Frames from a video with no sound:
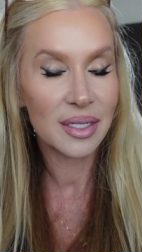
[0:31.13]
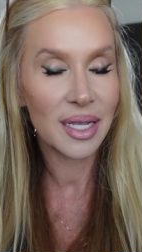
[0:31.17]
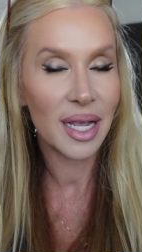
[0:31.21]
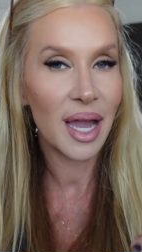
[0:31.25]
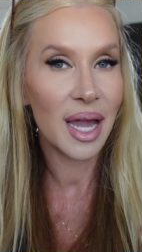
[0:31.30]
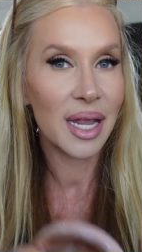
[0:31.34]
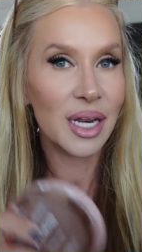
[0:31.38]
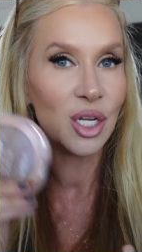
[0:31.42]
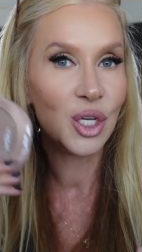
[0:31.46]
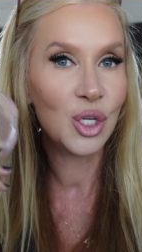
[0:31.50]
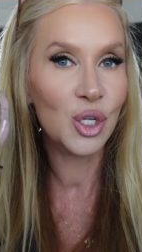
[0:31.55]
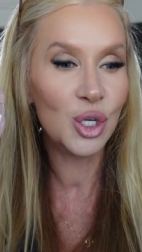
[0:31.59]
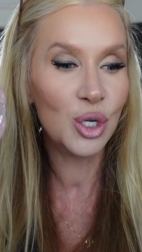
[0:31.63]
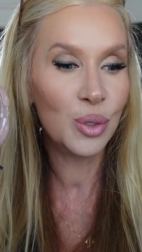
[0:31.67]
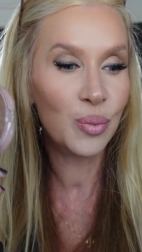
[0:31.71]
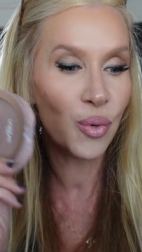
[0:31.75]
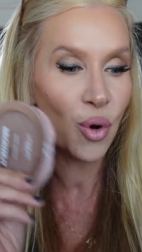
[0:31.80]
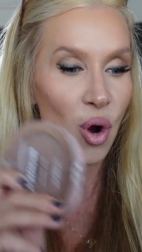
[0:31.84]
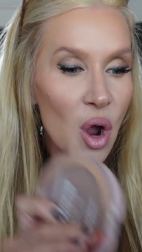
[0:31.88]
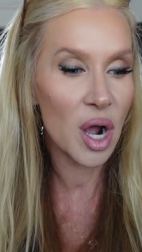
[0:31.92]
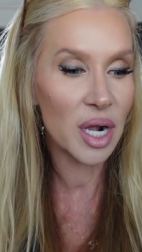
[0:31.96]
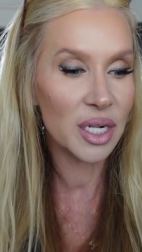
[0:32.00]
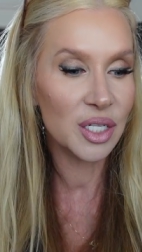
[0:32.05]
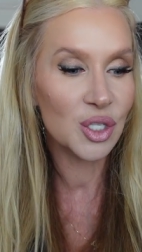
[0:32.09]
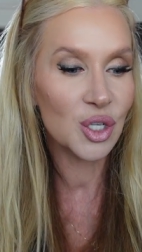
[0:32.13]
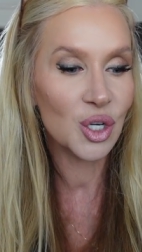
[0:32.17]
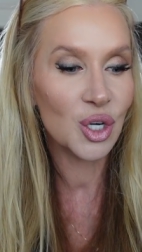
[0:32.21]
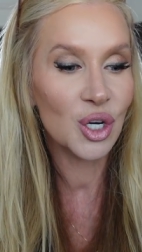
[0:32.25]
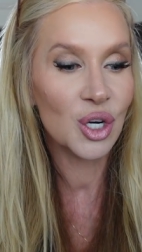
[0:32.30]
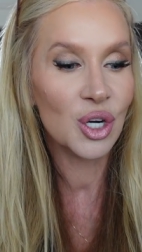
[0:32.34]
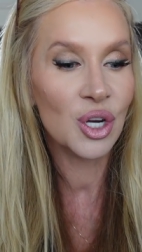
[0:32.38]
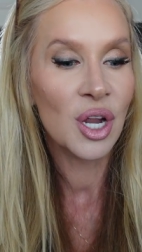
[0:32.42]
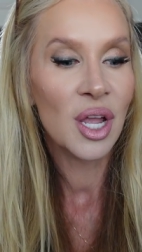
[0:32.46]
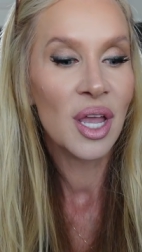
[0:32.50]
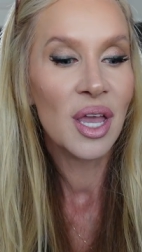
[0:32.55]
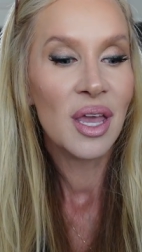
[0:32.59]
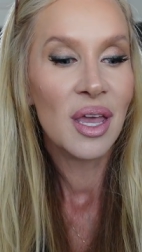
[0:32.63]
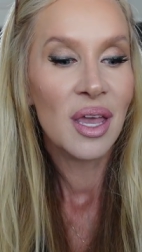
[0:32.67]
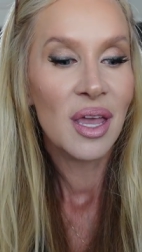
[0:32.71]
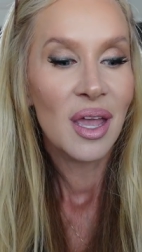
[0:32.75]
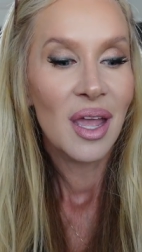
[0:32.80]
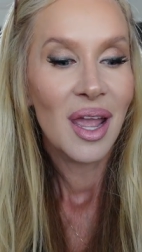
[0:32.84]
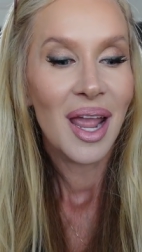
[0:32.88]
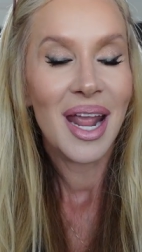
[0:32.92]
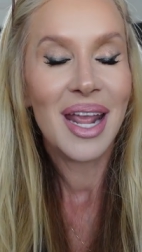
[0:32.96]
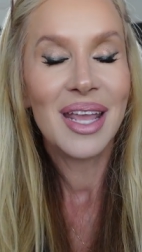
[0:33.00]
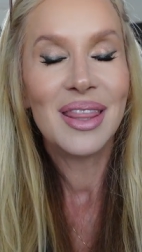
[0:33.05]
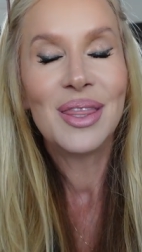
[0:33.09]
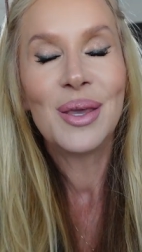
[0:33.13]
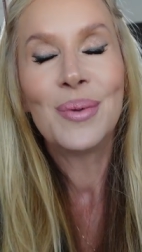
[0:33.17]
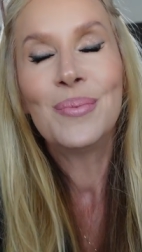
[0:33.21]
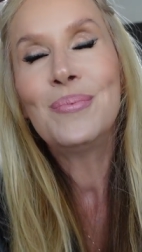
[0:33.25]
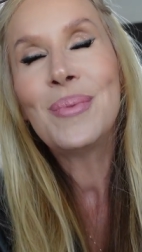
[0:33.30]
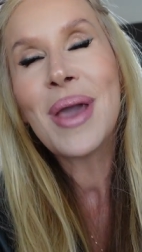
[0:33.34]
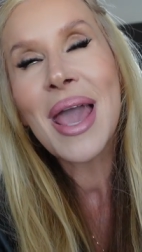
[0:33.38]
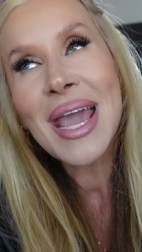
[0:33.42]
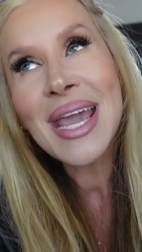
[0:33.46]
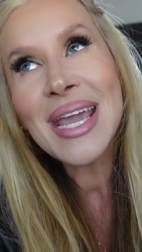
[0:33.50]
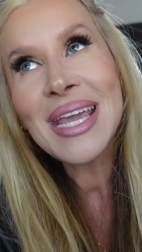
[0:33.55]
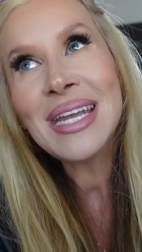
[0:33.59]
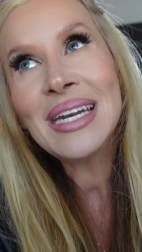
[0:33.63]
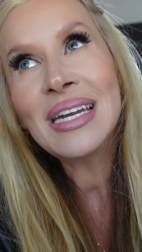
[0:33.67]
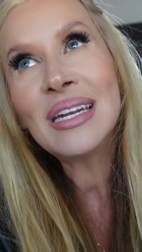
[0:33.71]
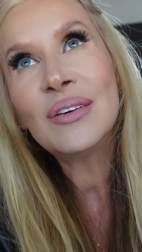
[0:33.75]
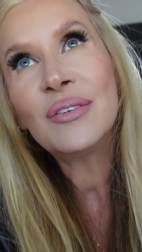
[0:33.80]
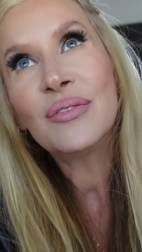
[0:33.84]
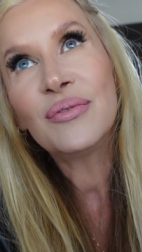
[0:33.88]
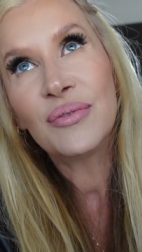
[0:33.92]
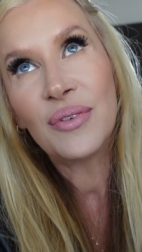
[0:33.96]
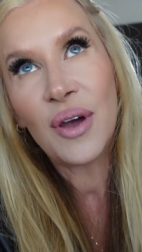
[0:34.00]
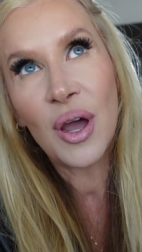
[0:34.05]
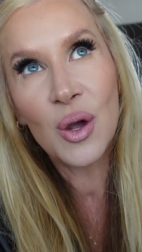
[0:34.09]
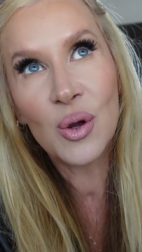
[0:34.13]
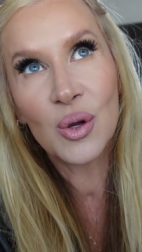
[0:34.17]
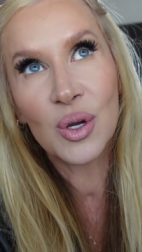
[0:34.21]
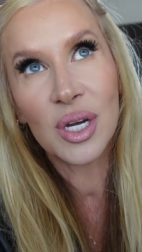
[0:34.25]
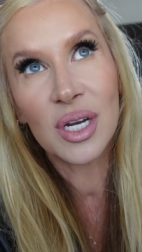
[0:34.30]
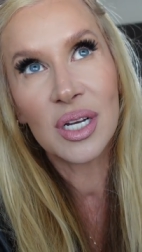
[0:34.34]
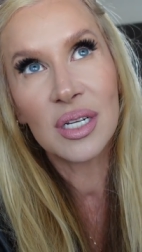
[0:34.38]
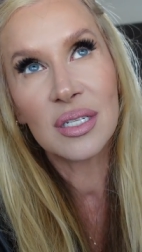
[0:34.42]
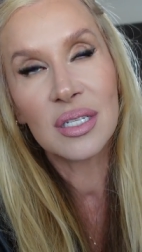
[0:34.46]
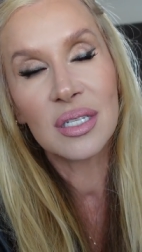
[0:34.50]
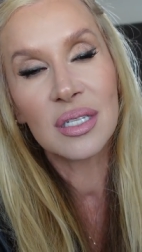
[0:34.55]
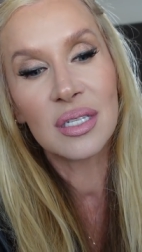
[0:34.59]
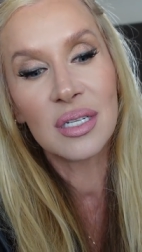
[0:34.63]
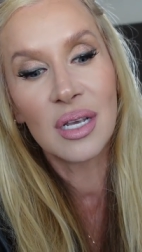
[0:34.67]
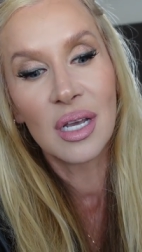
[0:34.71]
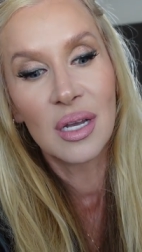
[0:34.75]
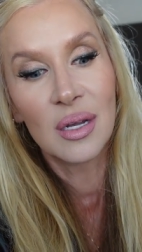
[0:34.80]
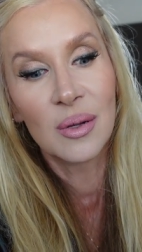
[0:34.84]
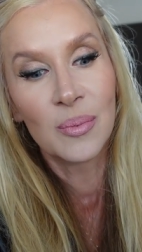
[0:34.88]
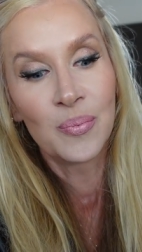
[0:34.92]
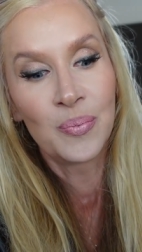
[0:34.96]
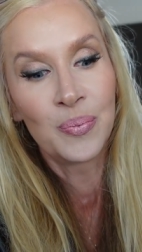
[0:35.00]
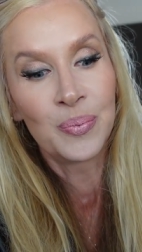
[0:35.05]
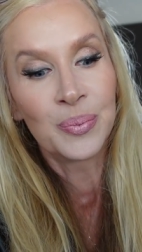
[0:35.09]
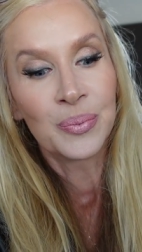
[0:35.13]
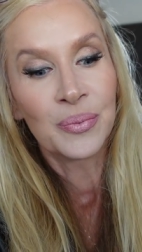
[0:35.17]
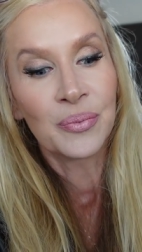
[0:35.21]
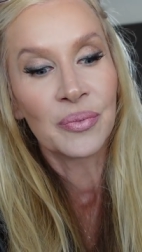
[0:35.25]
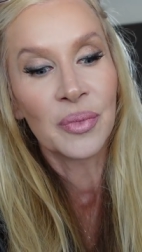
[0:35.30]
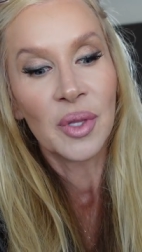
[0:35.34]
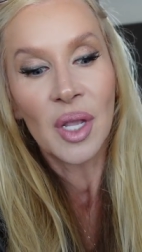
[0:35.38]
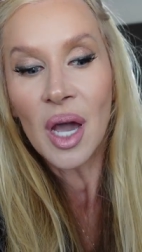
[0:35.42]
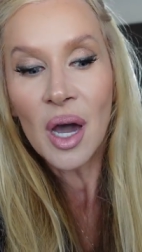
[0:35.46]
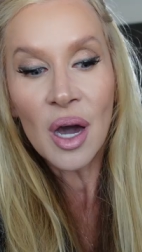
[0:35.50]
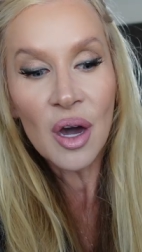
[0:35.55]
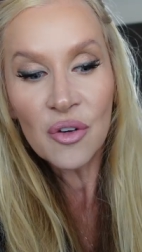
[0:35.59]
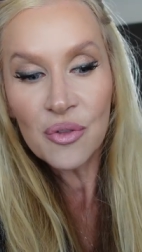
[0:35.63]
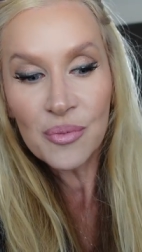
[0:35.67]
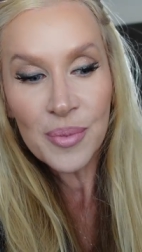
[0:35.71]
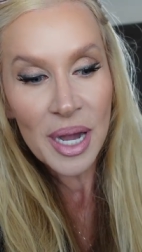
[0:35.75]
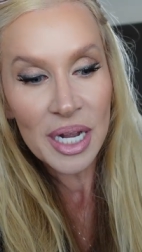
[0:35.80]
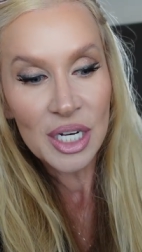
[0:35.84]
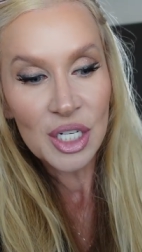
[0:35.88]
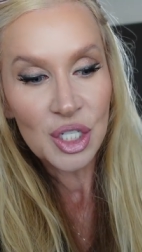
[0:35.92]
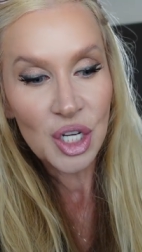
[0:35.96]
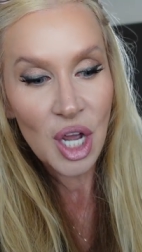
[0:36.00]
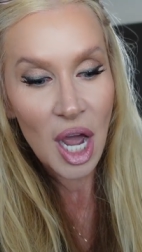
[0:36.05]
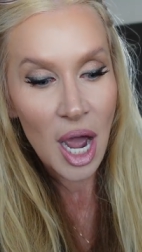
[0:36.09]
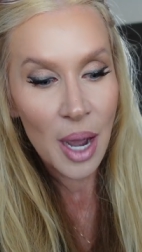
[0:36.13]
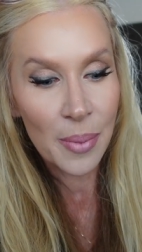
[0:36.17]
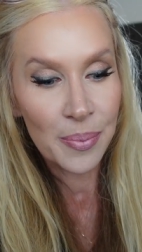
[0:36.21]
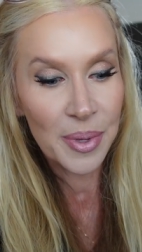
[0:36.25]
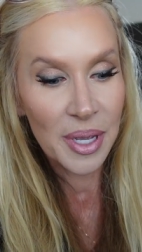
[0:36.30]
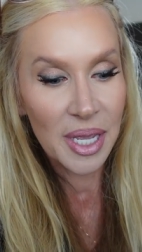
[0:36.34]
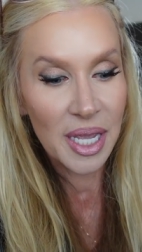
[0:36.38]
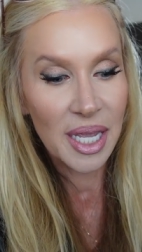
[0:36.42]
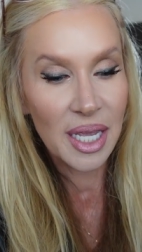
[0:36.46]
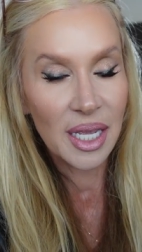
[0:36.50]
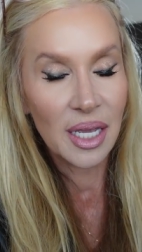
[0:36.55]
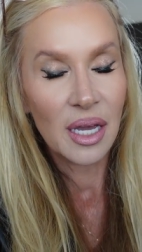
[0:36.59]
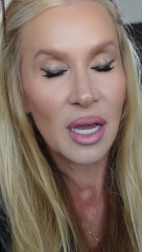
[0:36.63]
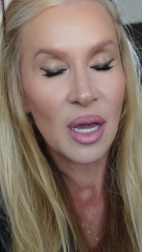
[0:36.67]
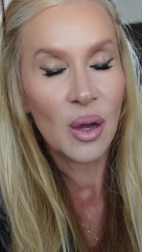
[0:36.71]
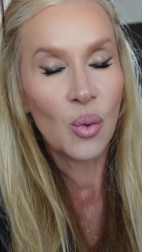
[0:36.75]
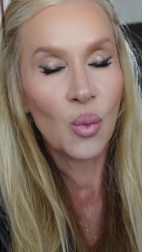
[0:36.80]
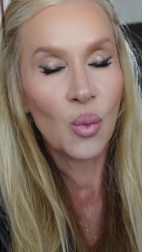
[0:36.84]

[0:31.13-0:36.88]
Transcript: I got a new bronzer and the main focus of my shopping